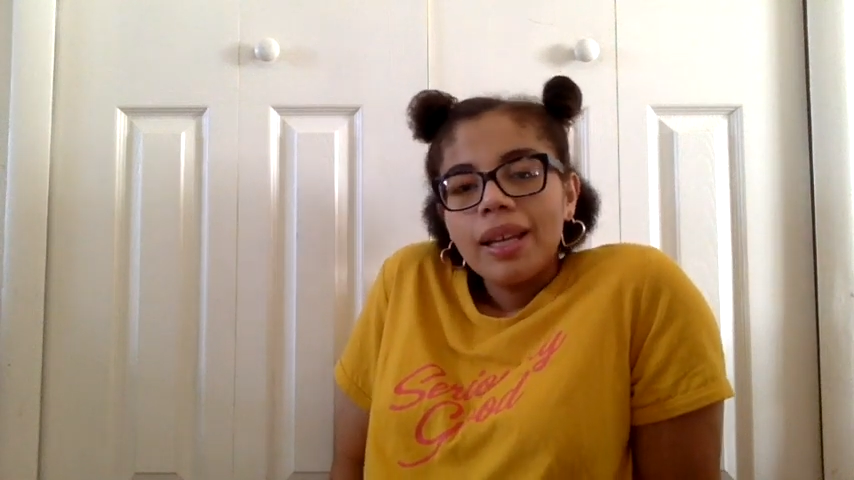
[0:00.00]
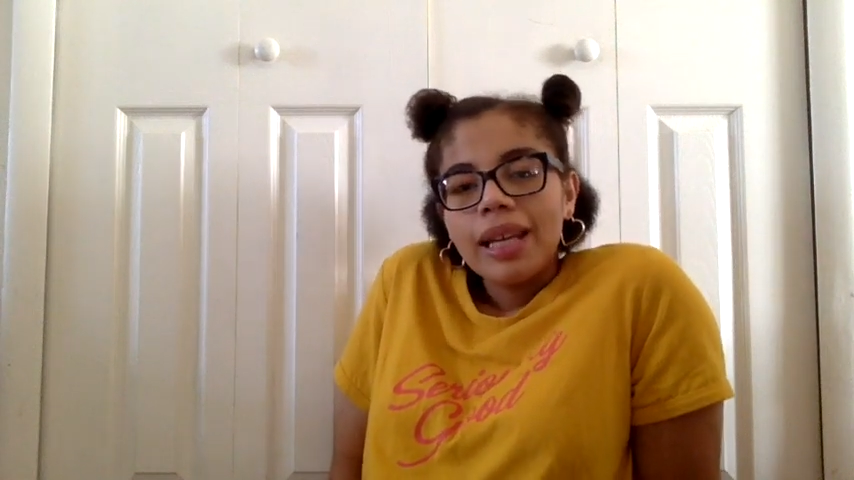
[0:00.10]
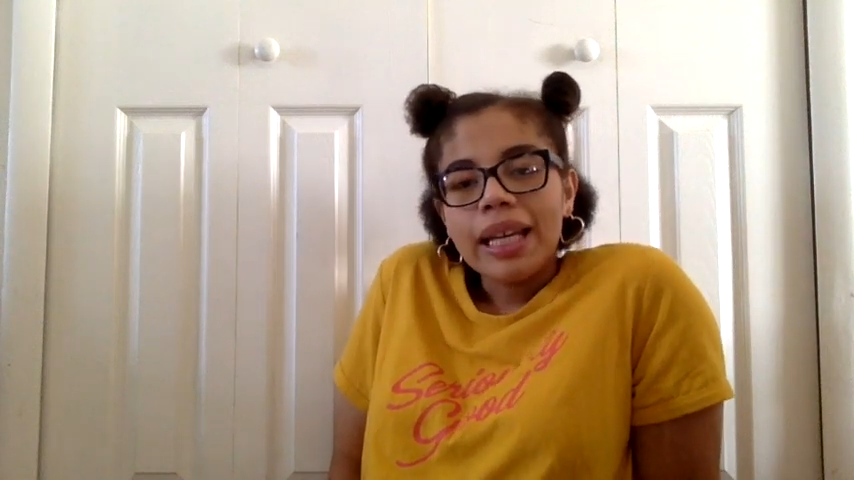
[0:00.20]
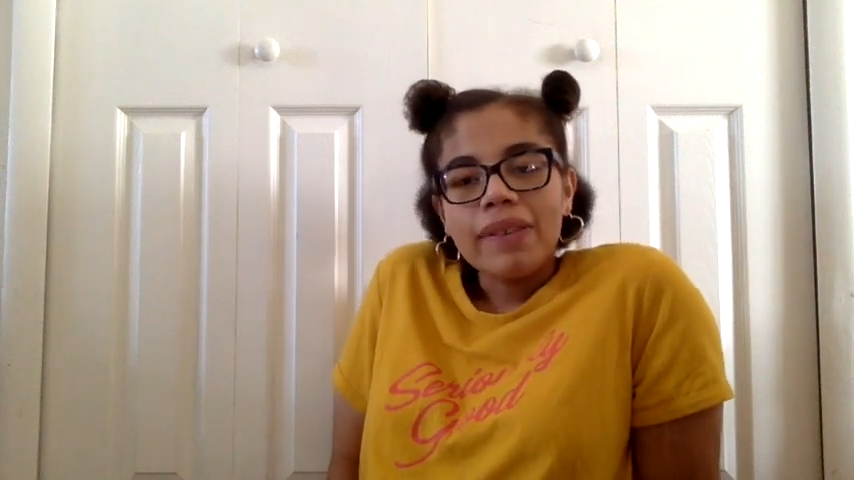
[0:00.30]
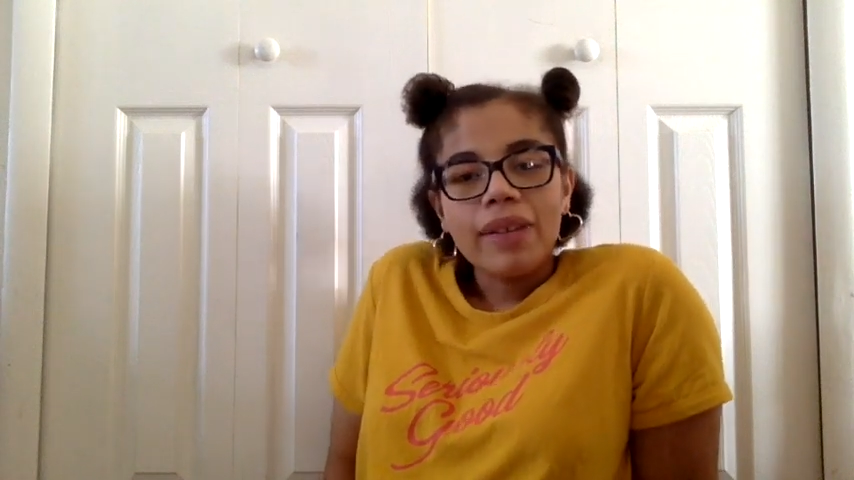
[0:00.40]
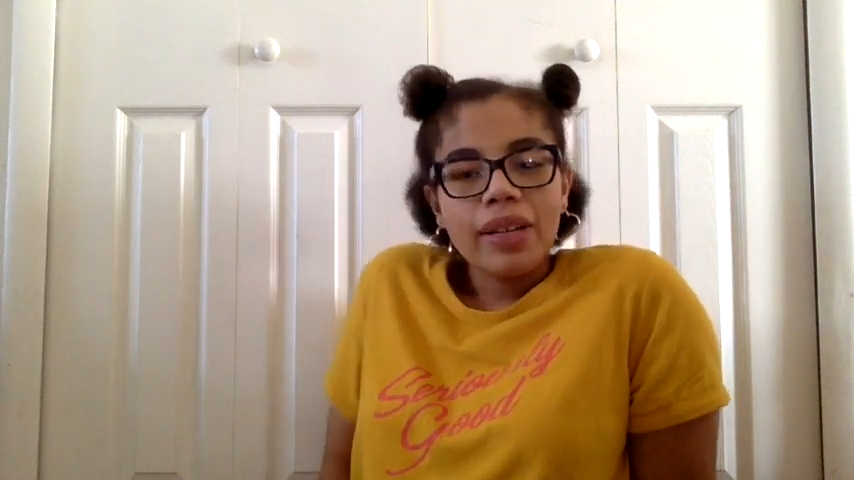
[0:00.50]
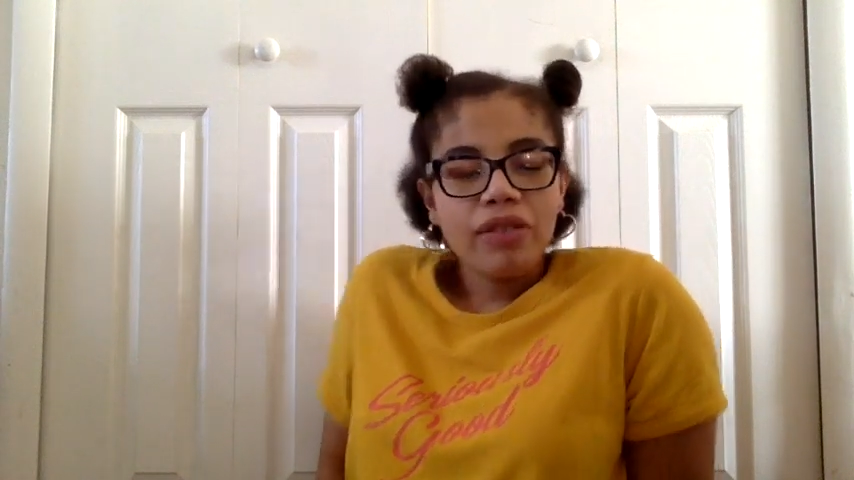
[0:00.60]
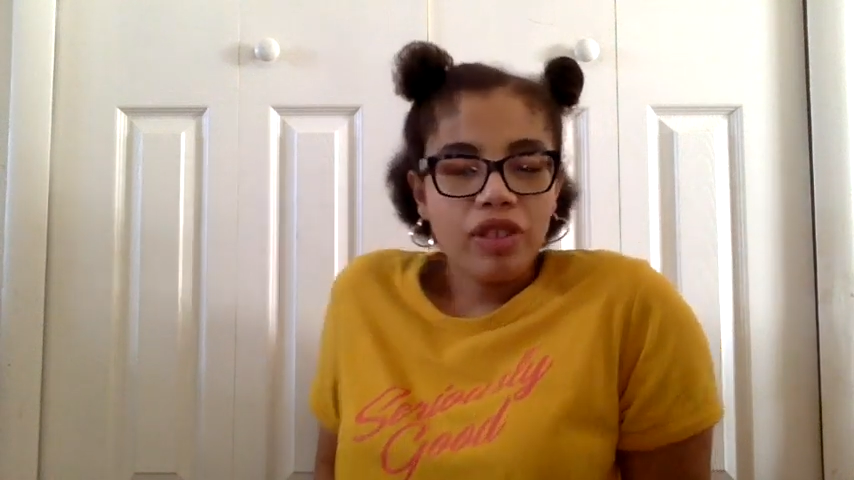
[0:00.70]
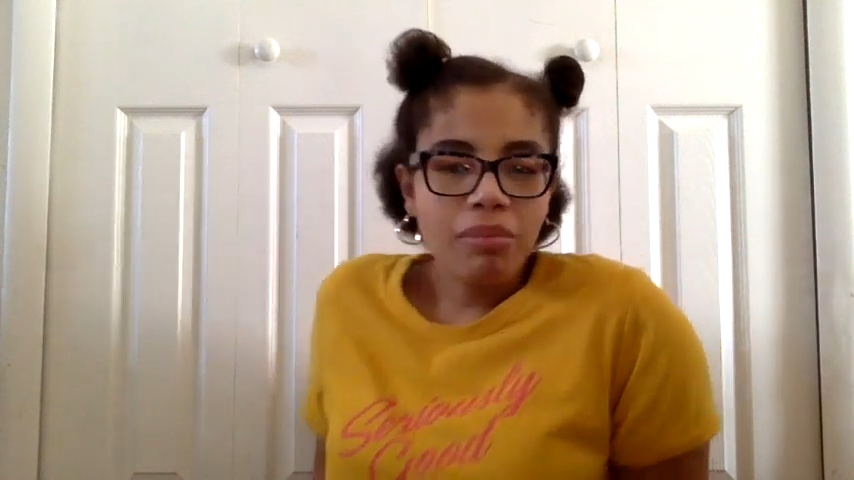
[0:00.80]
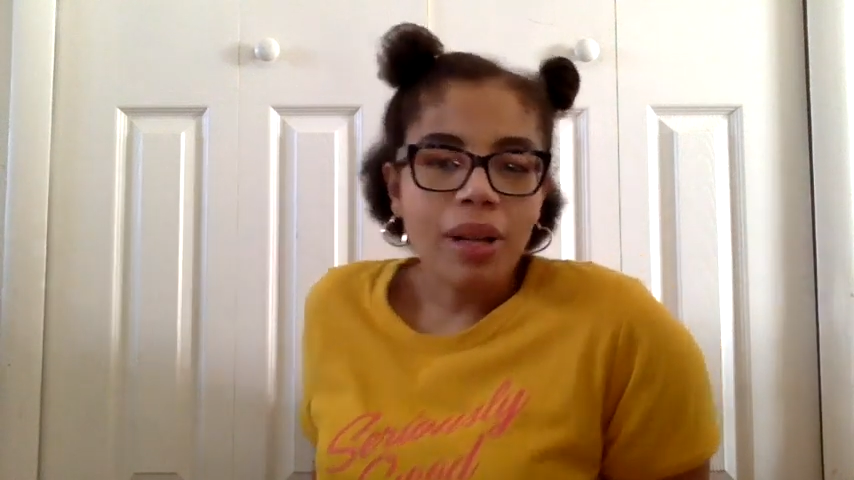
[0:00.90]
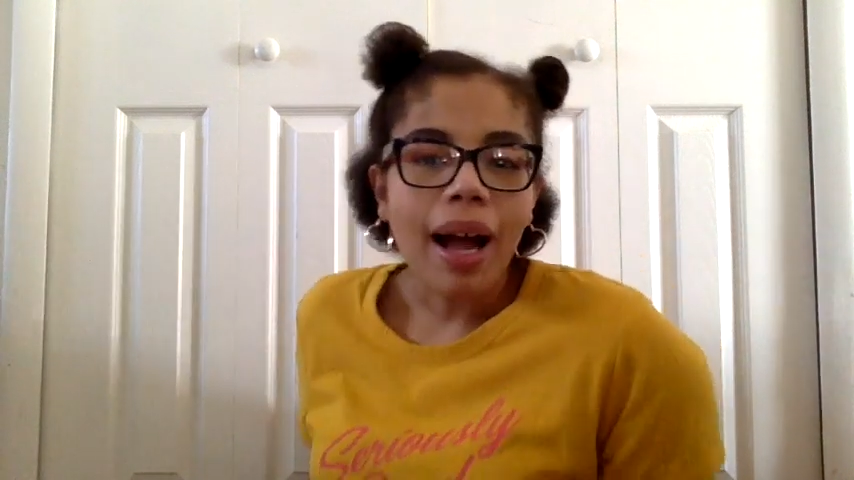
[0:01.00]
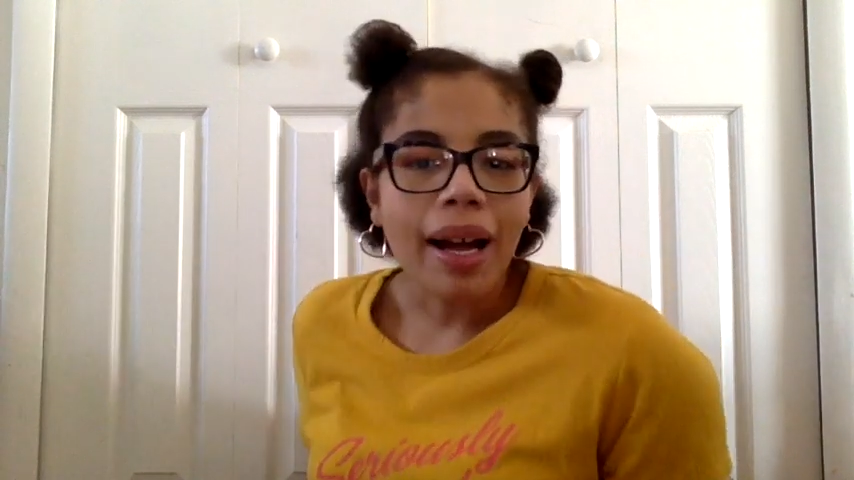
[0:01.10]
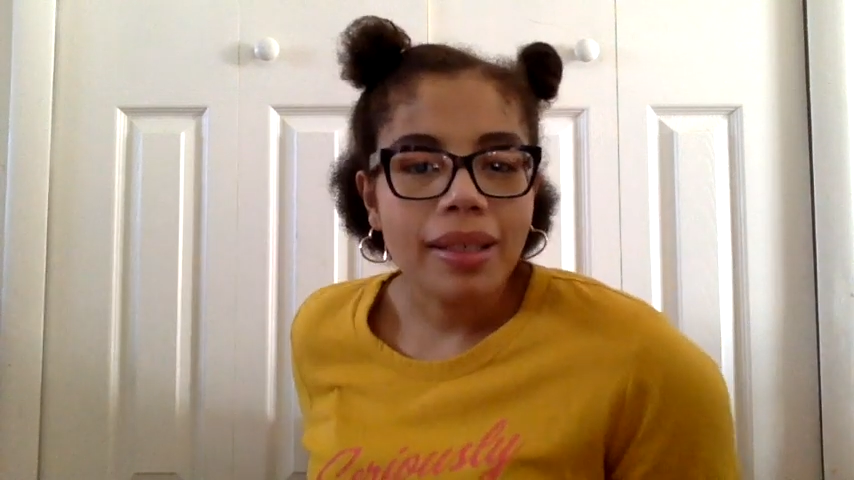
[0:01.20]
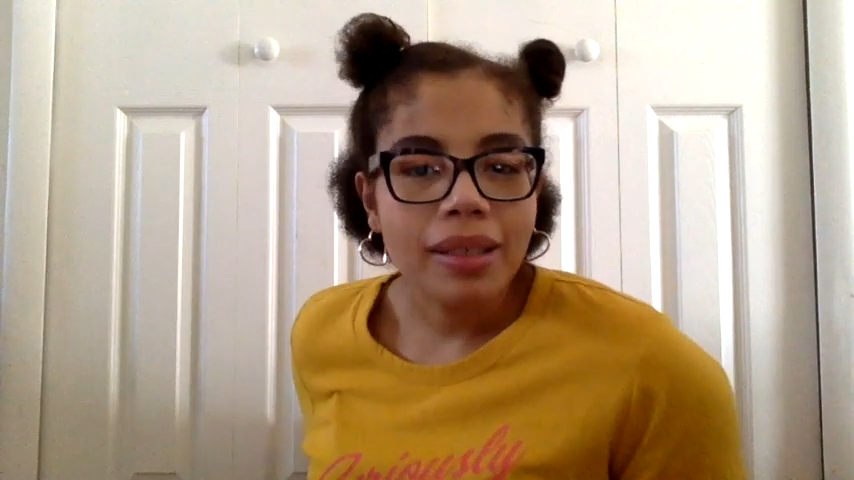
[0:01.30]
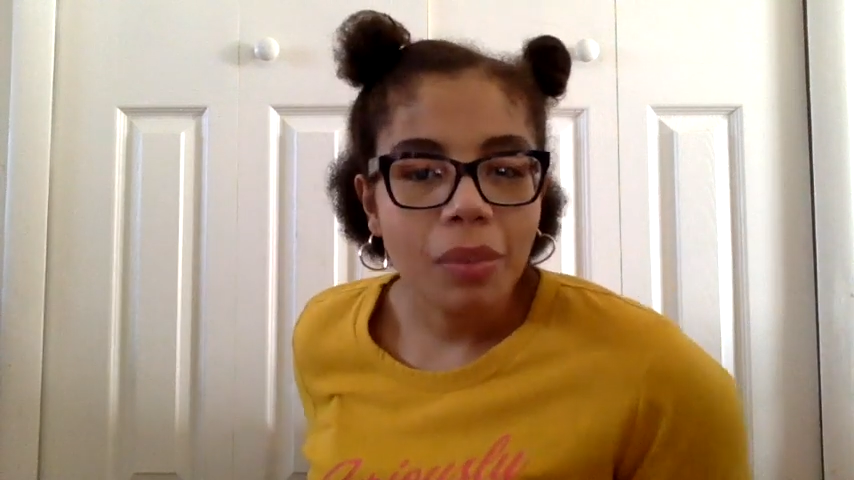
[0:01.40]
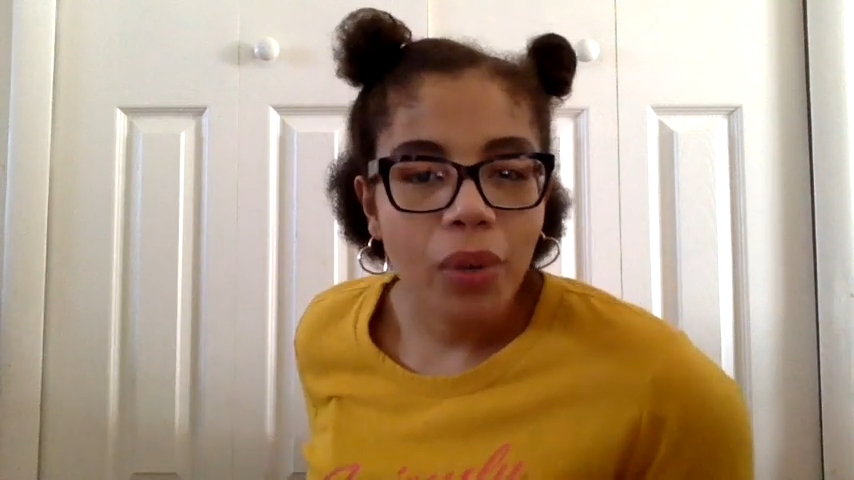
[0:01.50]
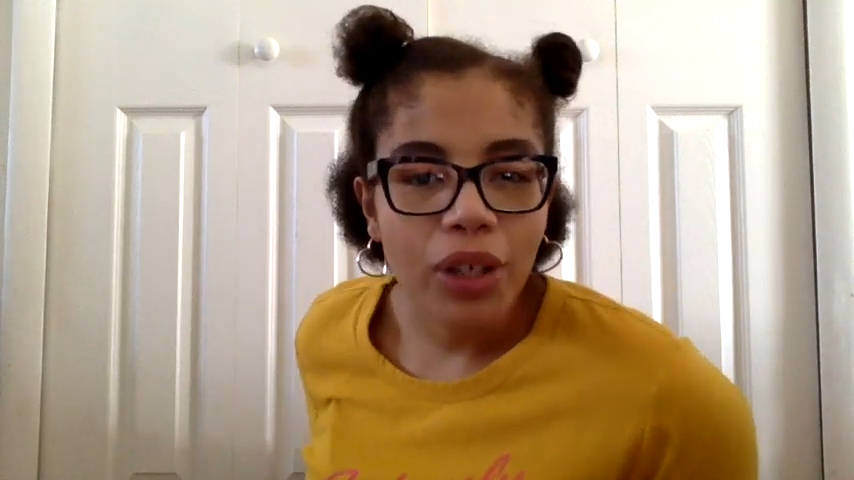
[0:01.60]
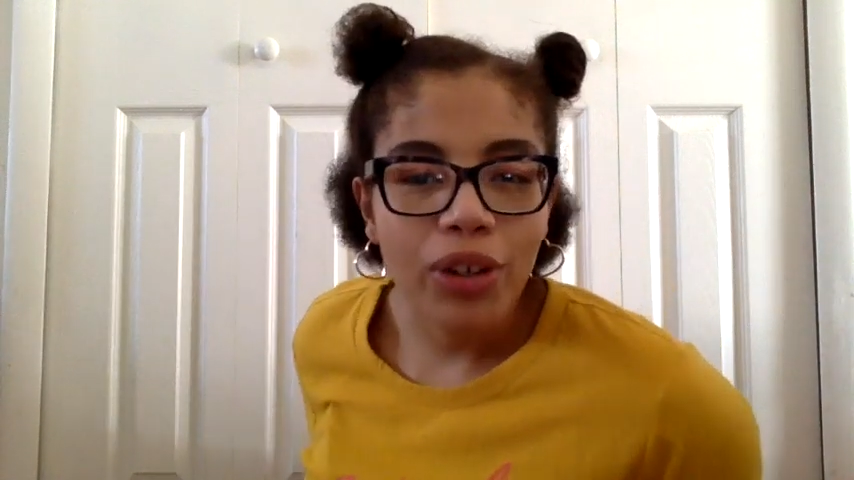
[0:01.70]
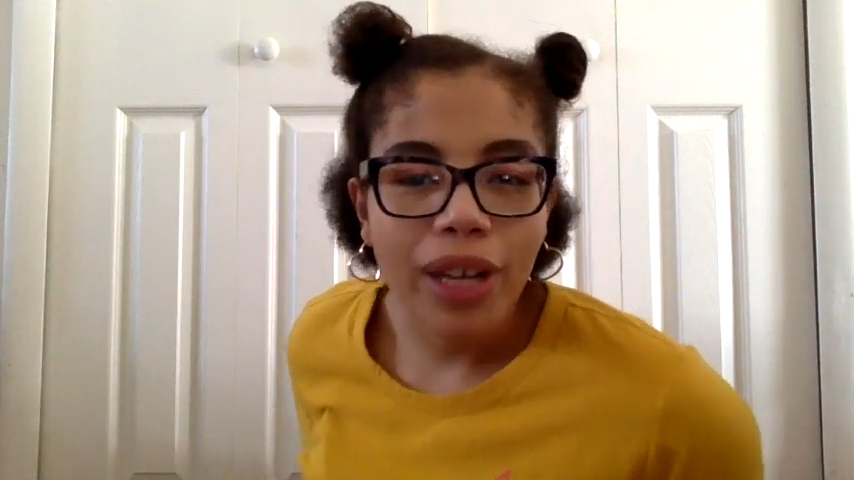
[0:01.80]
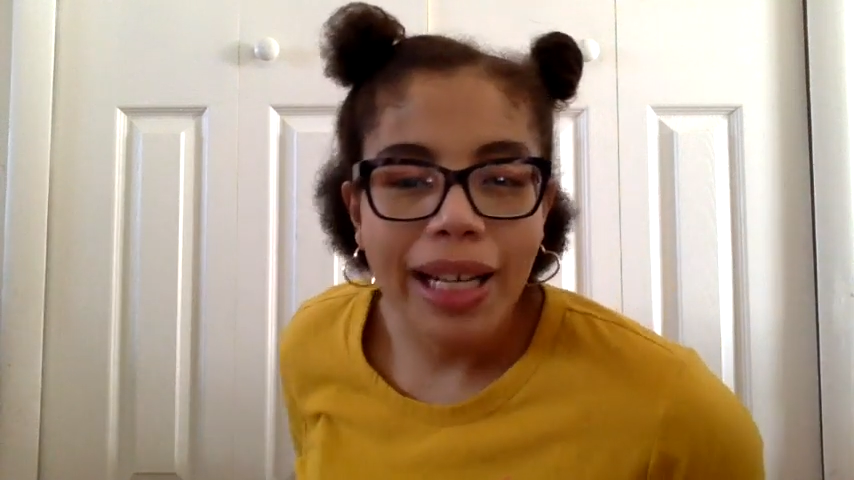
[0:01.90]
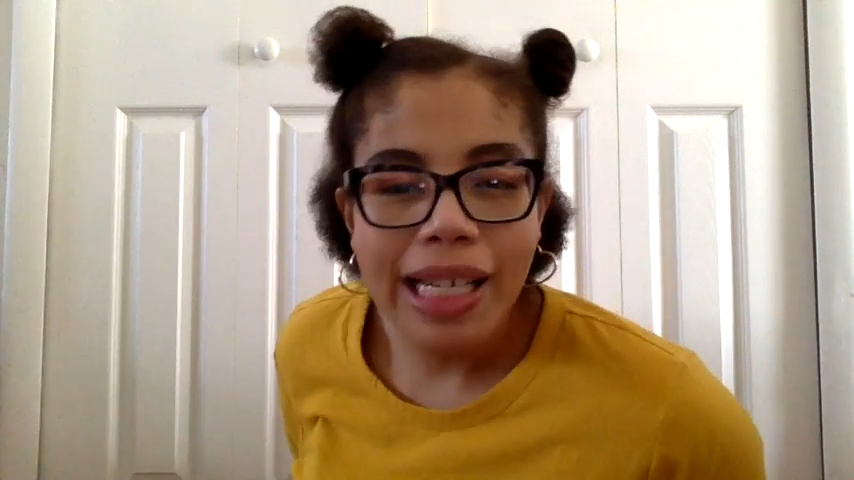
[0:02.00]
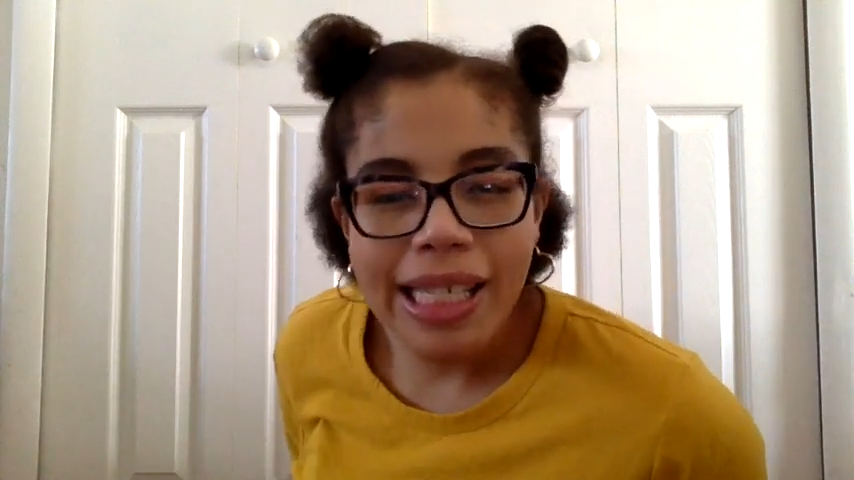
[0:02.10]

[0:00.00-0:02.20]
Like, even if you block someone, you can